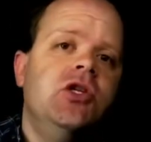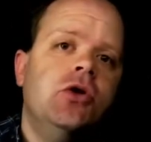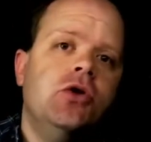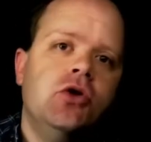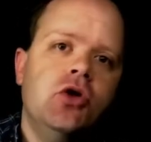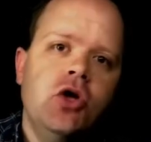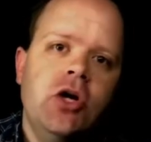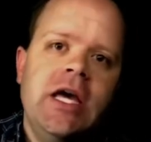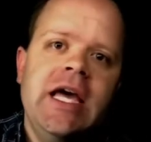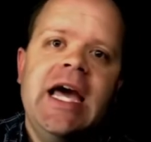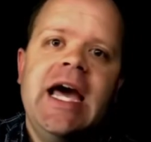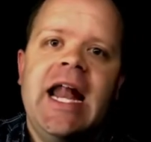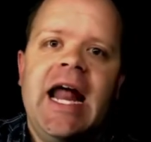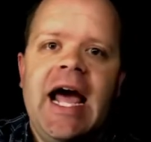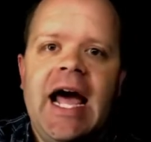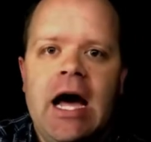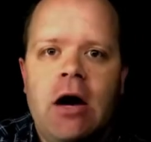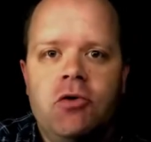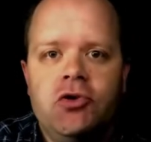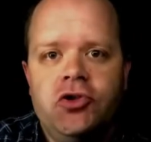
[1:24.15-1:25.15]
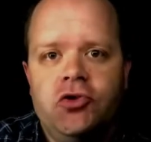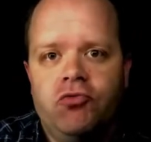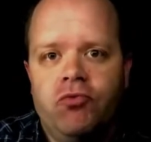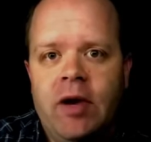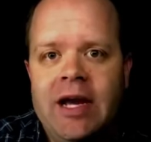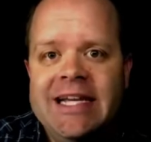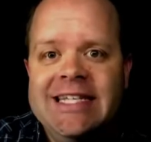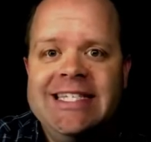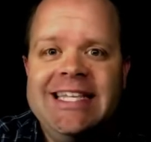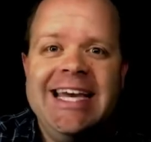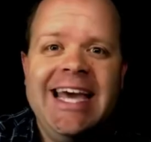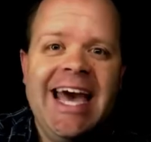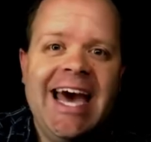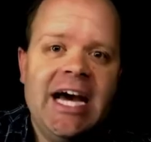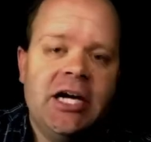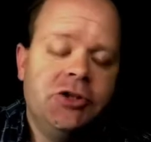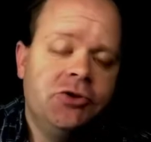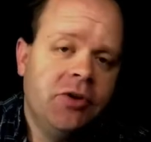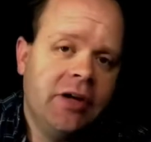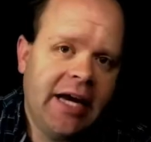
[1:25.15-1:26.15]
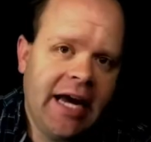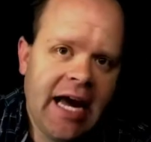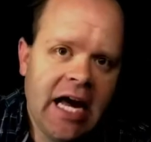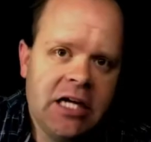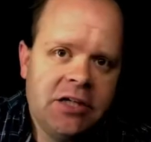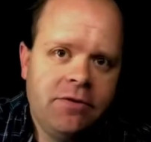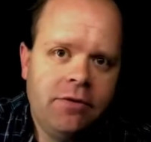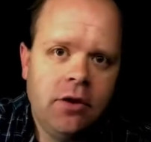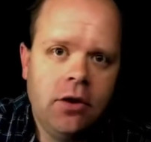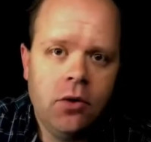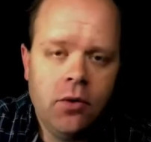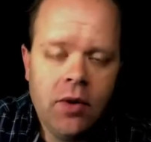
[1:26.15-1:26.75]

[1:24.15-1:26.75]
looking at how to raise the extra cash flow